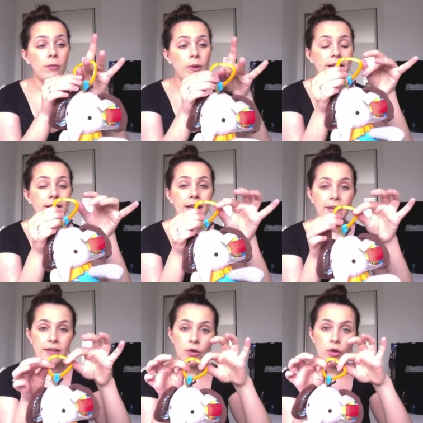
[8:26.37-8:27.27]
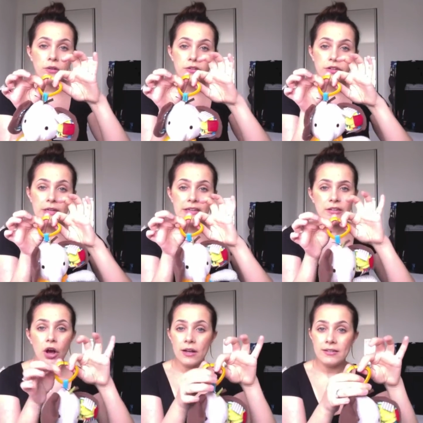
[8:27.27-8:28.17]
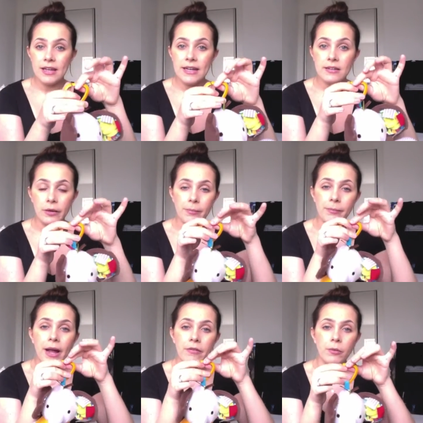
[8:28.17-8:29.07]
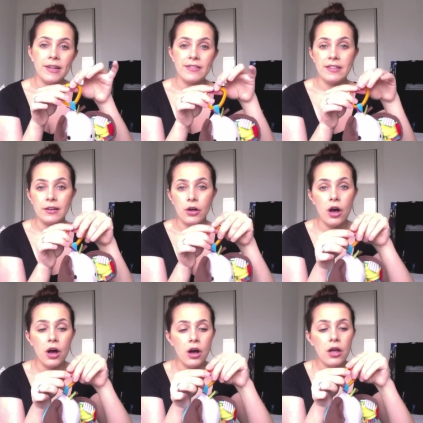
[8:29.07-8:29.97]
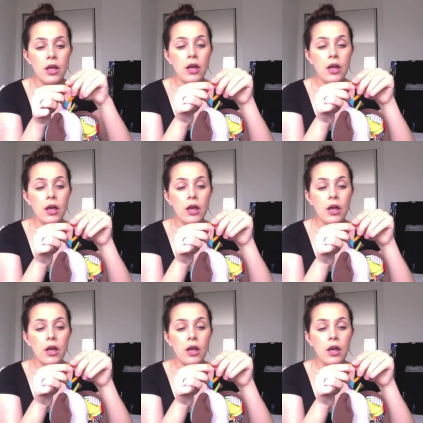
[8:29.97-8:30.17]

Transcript: We click this on to his car seat so he can play with it when he's in the car.